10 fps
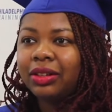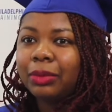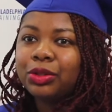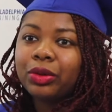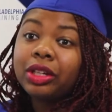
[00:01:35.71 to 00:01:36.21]

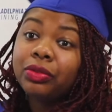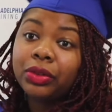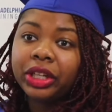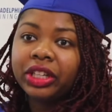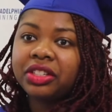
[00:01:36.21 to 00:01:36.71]
I'm
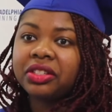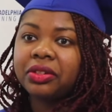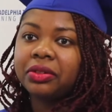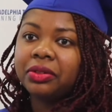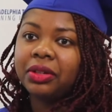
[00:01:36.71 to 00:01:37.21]
24 years
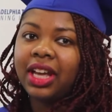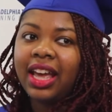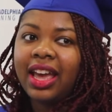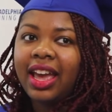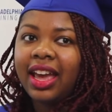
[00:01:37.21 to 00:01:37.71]
old,
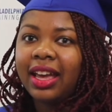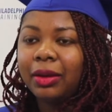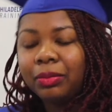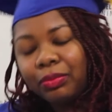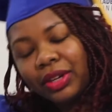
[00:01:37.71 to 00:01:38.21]

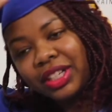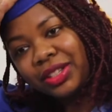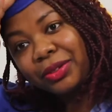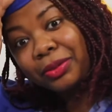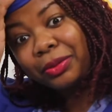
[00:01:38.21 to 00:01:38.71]
and pretty
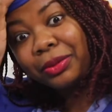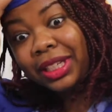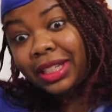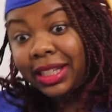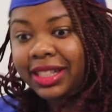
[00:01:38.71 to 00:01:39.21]
soon
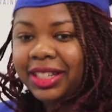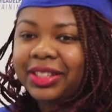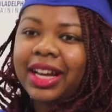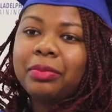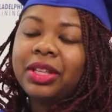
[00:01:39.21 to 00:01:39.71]
in 6
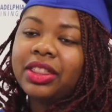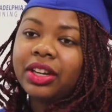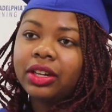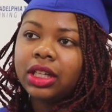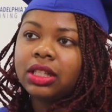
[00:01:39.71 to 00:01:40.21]
years I'll be
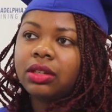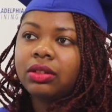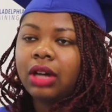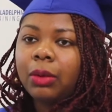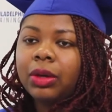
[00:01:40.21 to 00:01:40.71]
30. So
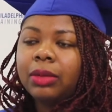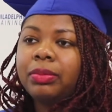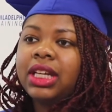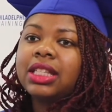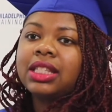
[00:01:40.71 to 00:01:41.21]
I want to
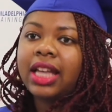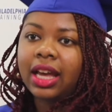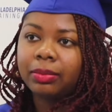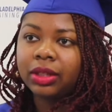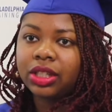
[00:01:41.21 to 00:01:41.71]
be
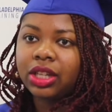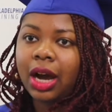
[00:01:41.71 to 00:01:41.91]
established.